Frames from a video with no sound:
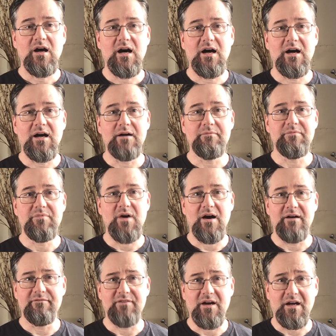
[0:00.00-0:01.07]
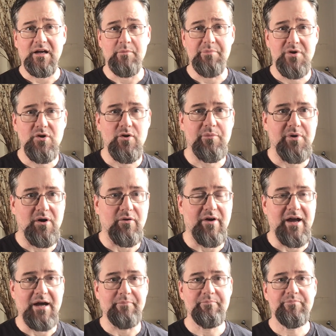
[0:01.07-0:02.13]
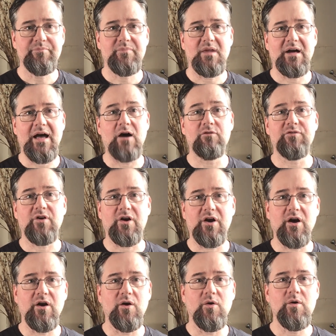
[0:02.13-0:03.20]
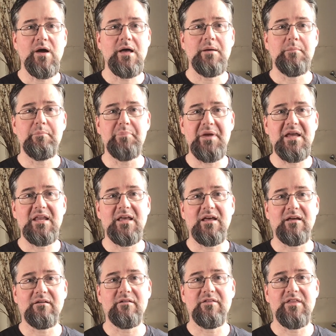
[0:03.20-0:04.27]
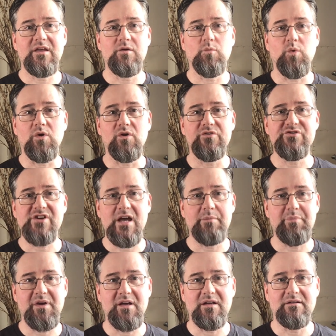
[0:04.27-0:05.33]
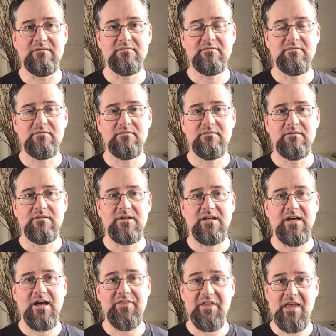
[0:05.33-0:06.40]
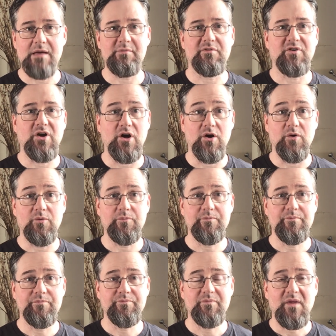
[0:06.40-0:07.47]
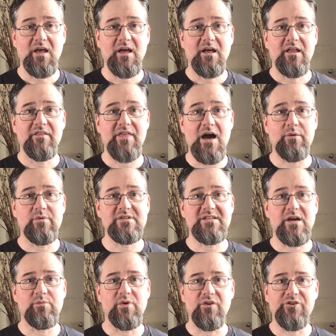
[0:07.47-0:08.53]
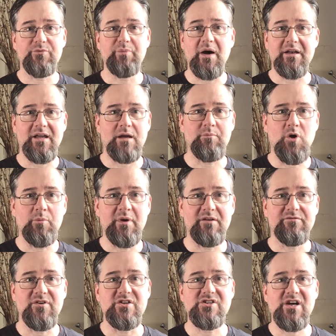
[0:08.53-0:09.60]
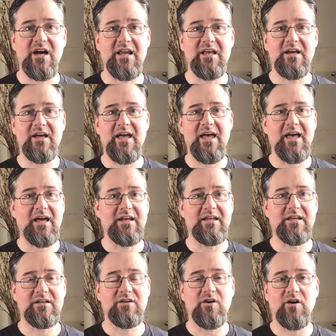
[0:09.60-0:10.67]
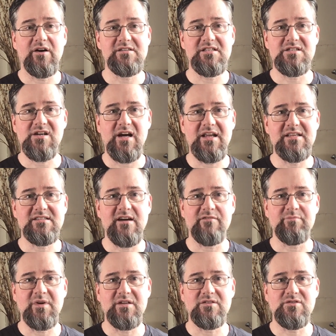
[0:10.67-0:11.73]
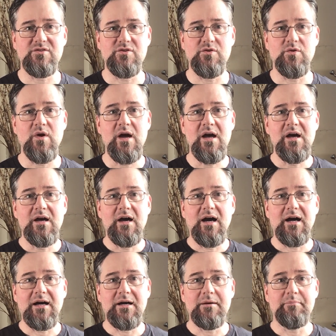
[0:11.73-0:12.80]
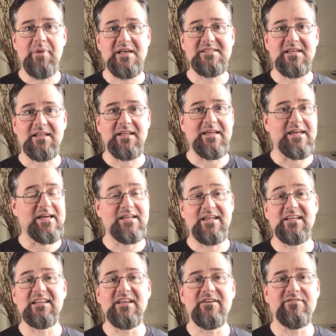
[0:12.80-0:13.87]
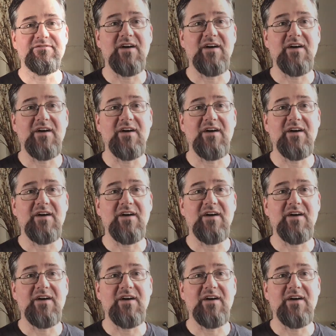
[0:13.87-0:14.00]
a computer program, AlphaGo, beating the world champion at the game of Go. That was a real Sputnik moment for China, and it caused the Chinese government to basically, it lit a